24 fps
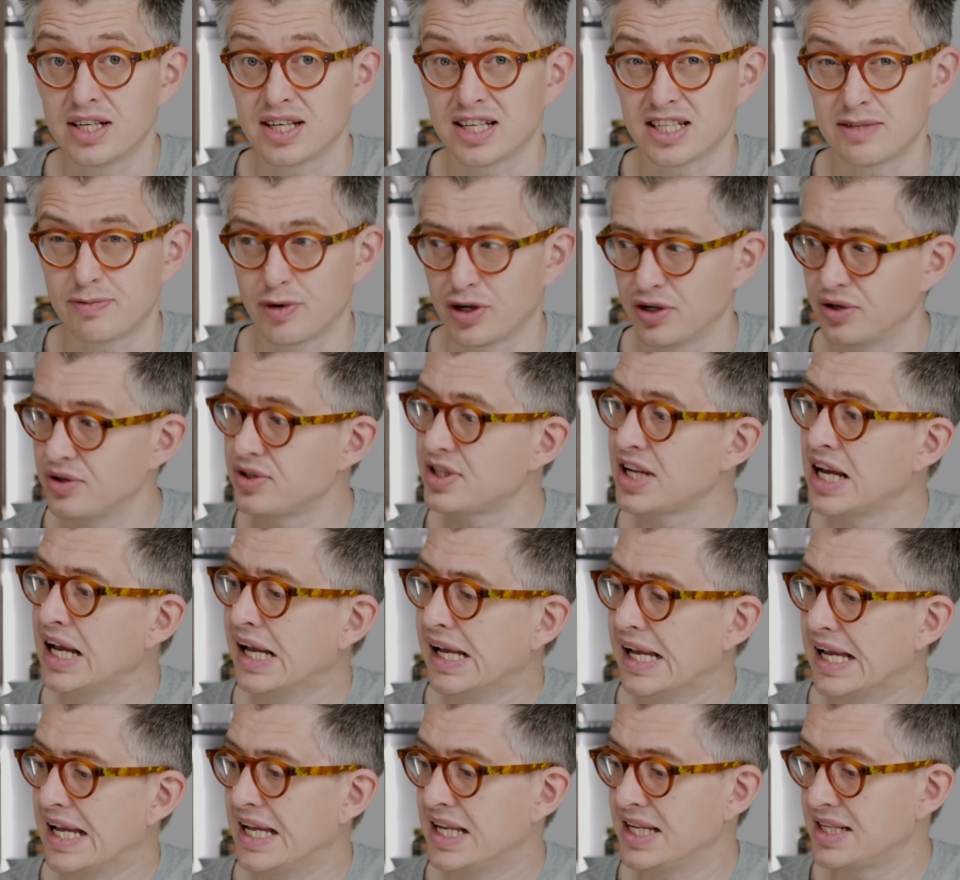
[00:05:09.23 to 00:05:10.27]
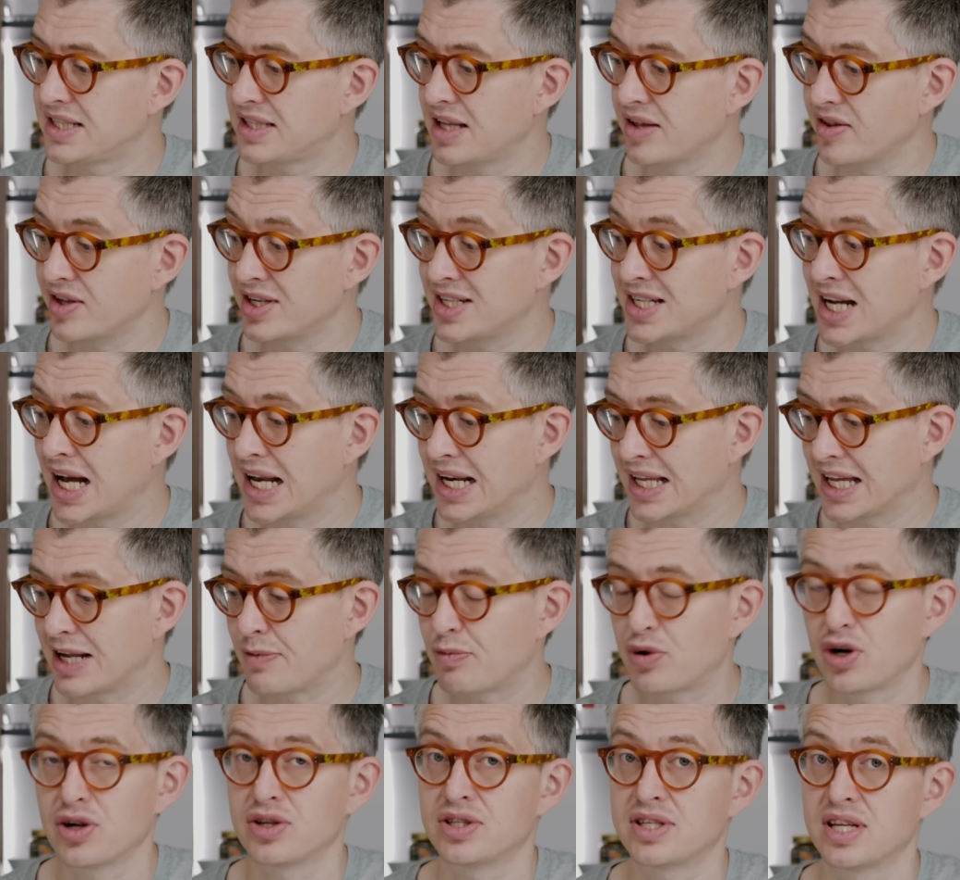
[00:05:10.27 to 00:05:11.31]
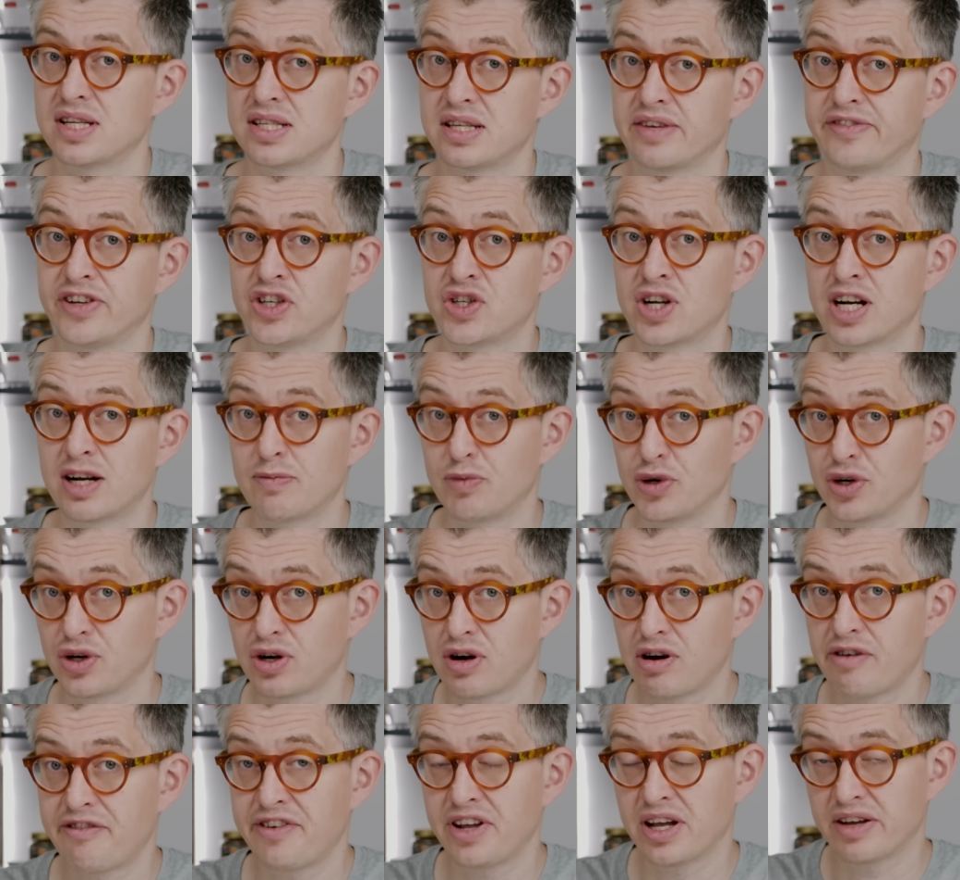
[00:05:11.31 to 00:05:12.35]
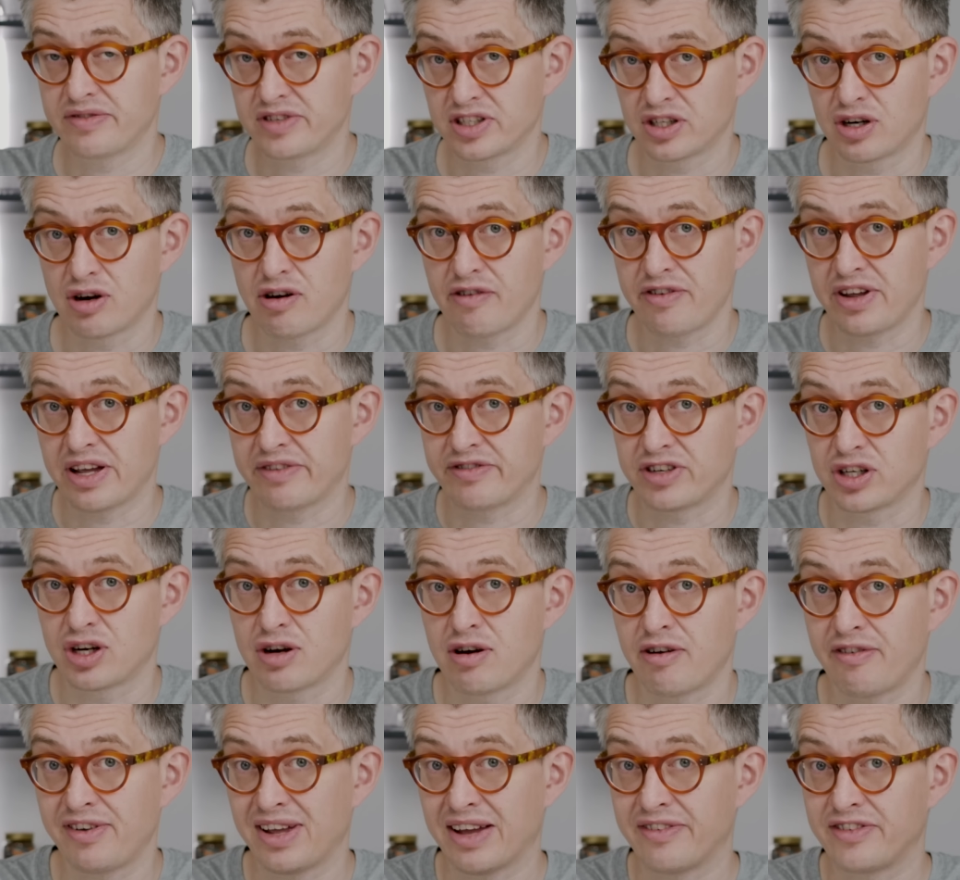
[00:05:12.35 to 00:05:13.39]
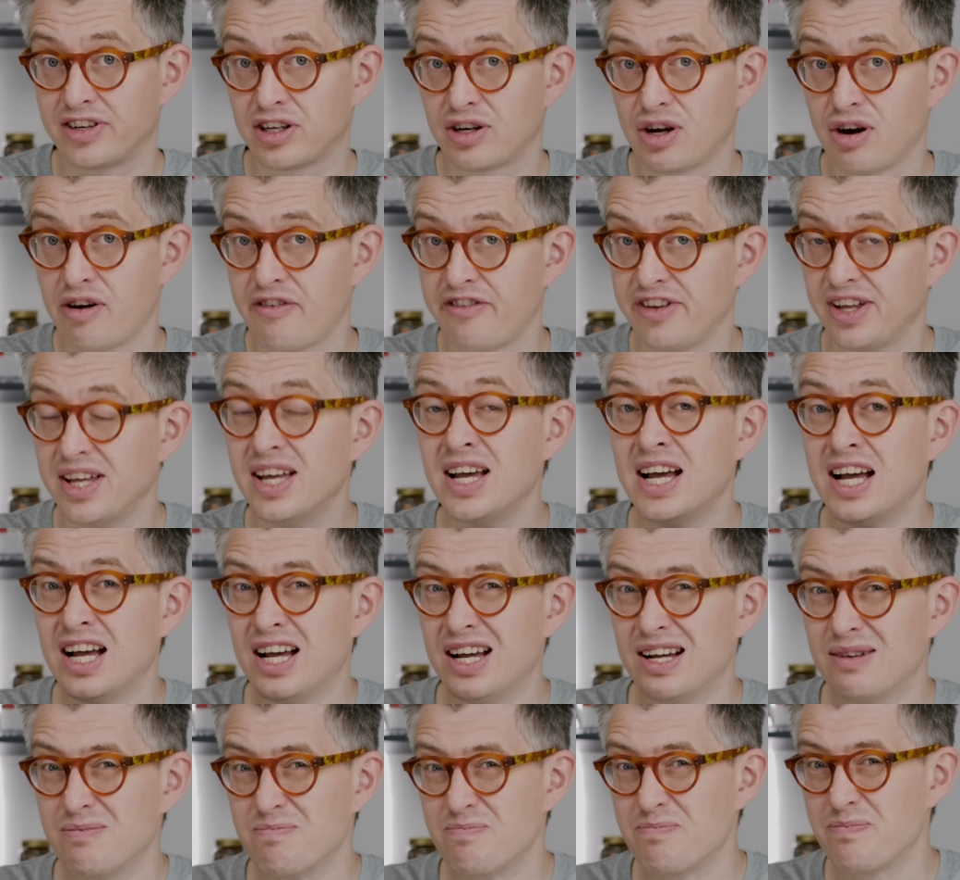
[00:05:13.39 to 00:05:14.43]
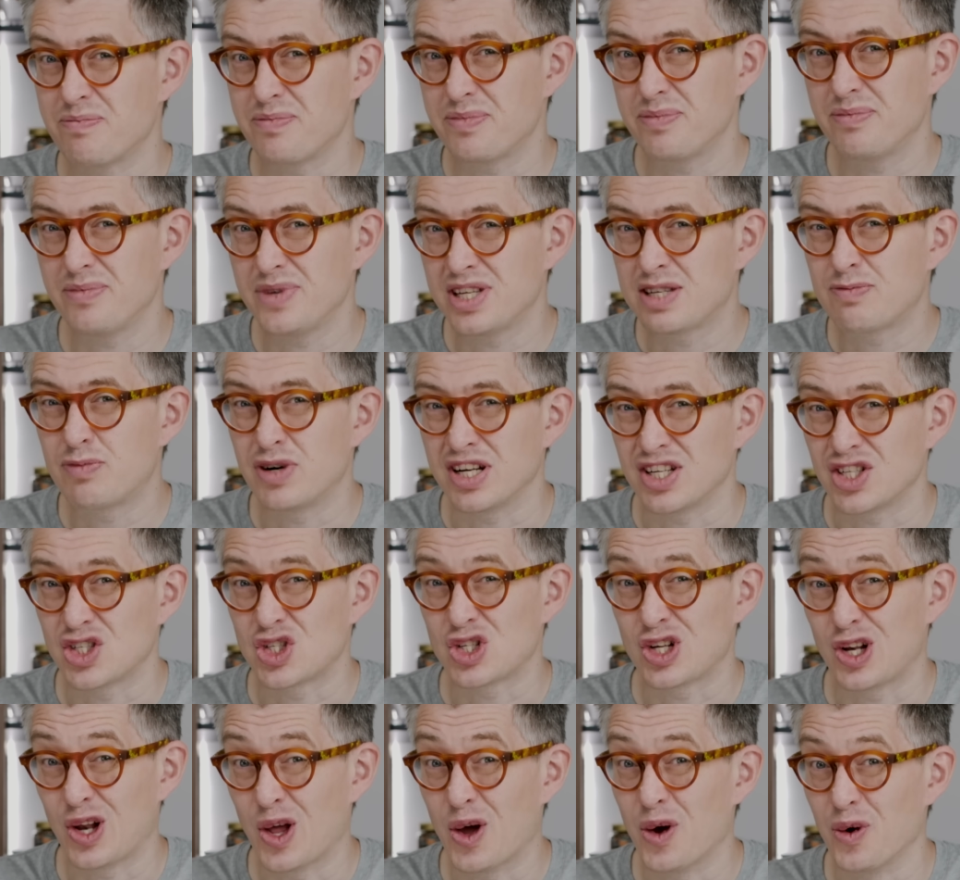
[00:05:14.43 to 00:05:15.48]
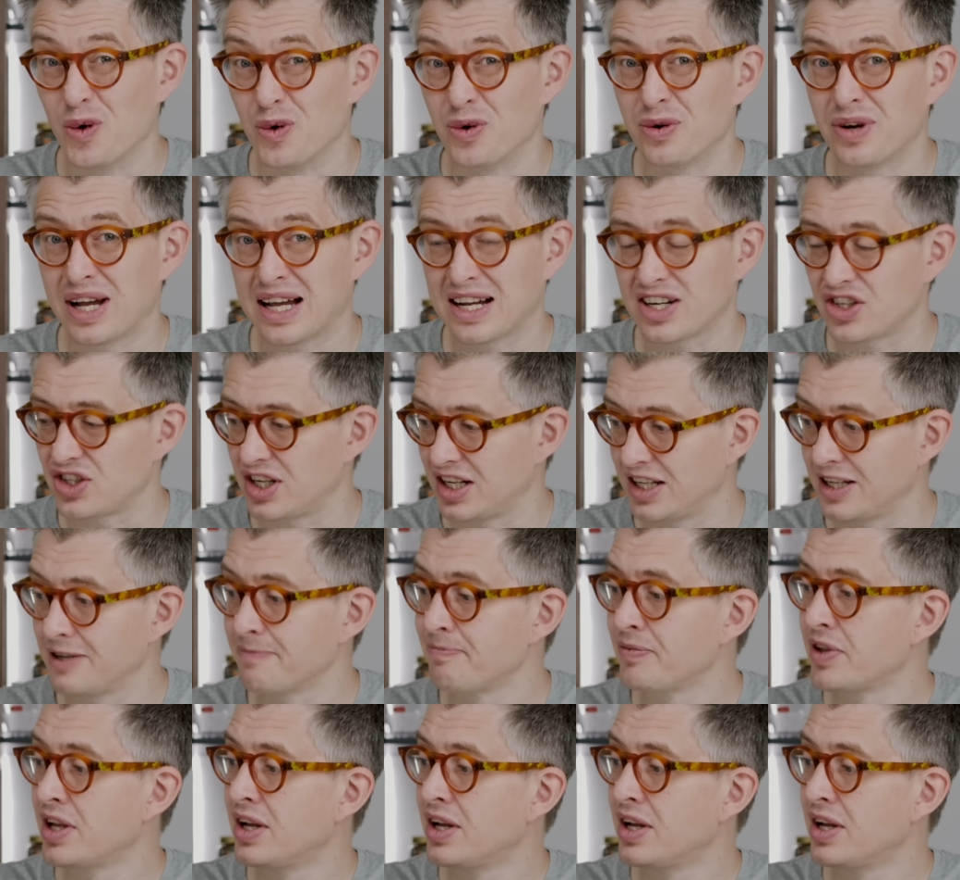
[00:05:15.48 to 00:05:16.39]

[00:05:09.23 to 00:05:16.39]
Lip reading: I suppose, is that the dialing in process, if you're trying to brew coffee after coffee after coffee after coffee, is pretty slow, actually.